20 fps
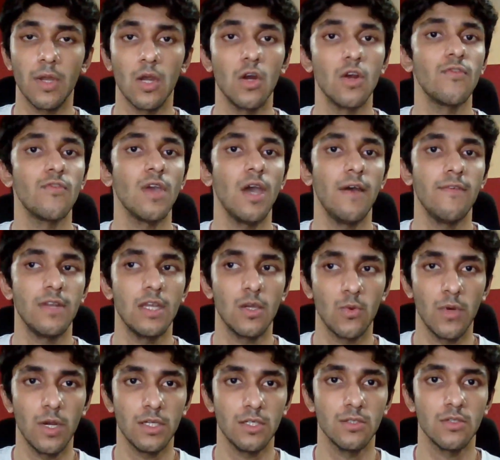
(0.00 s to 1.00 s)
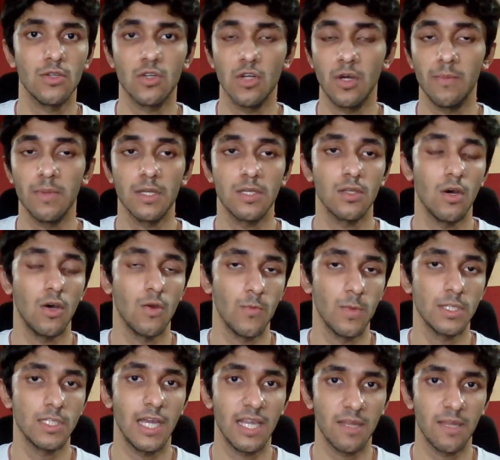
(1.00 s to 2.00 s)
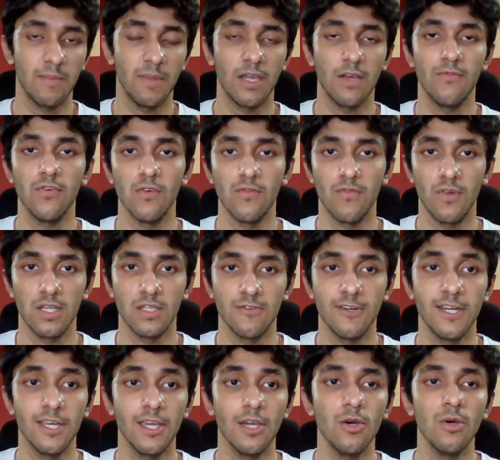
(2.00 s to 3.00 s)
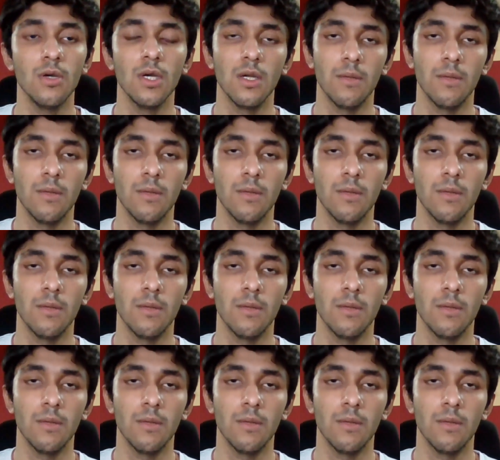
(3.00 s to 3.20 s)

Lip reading: or if you have any questions or topics on which I can make a full-fledged video,